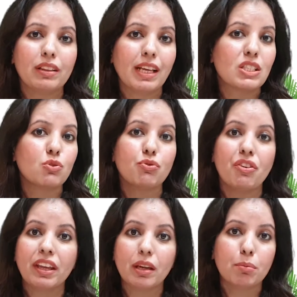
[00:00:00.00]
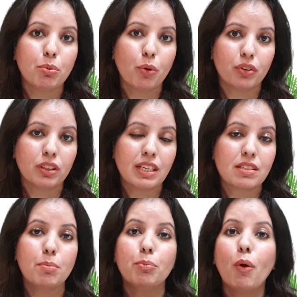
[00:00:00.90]
That's very important. That's
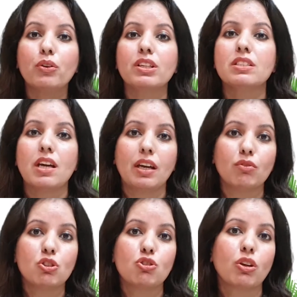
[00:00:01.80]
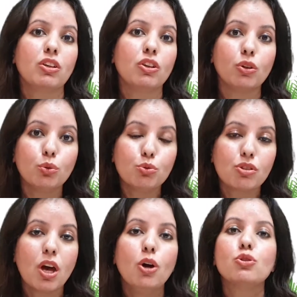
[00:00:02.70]
important time which you can use